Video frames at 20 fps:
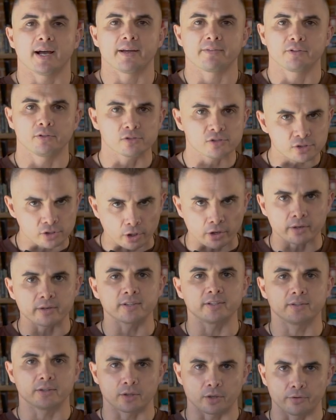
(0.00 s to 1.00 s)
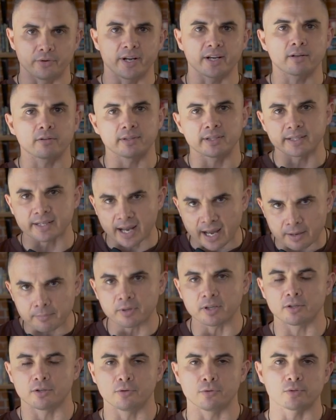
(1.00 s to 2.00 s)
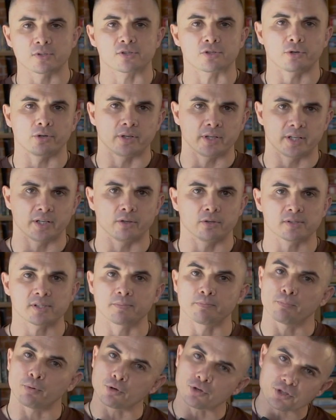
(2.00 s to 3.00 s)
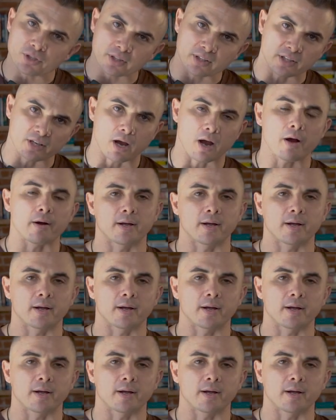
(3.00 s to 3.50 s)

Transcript: They'll start, nickel and diming you on certain deals and pushing the